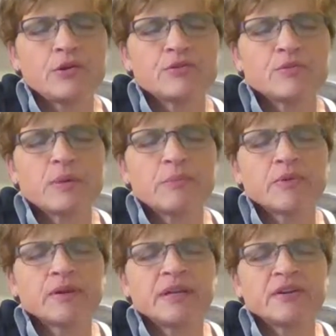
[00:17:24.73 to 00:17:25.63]
Always
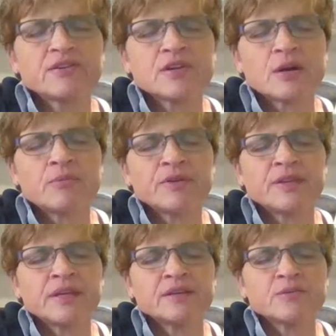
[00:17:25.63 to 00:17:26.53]
remember in here is our
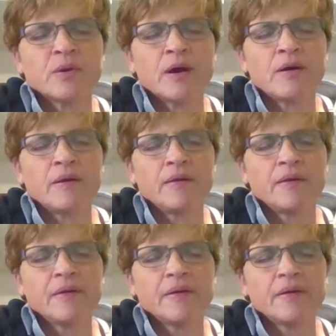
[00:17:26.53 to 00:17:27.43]
breathing as well.
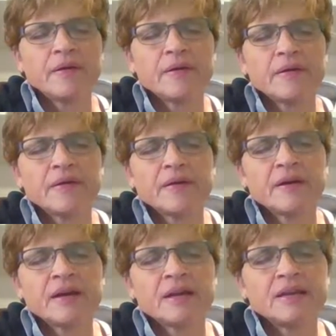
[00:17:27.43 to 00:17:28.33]

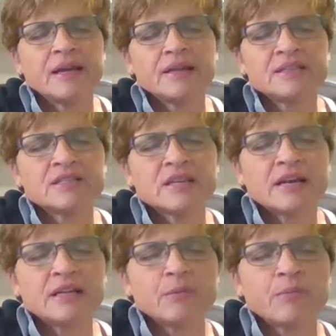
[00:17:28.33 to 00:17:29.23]
Now let's
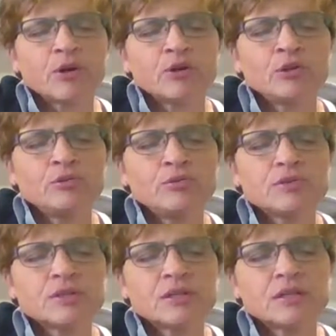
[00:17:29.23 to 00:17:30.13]
tighten up our
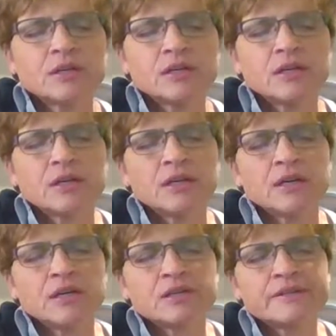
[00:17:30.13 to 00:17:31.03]
glutes.
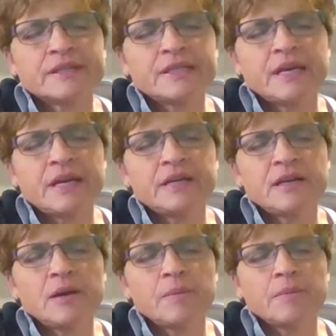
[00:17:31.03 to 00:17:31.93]

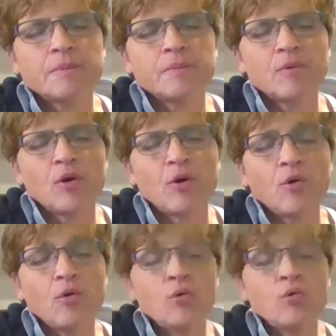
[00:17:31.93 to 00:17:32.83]
Tighten up,
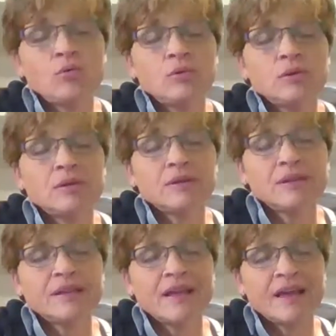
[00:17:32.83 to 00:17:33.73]
hold,
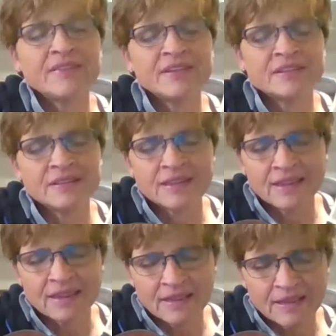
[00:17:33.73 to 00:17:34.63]
and
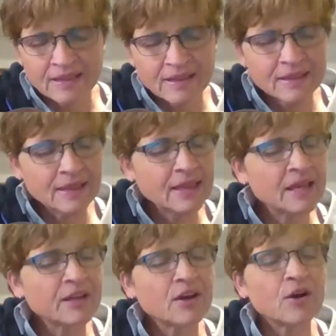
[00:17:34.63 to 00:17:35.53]
then
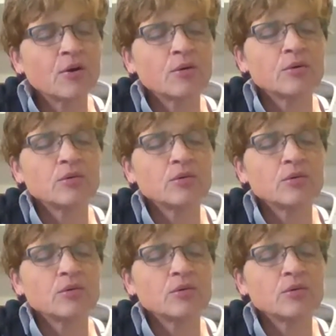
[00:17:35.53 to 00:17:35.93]
let go.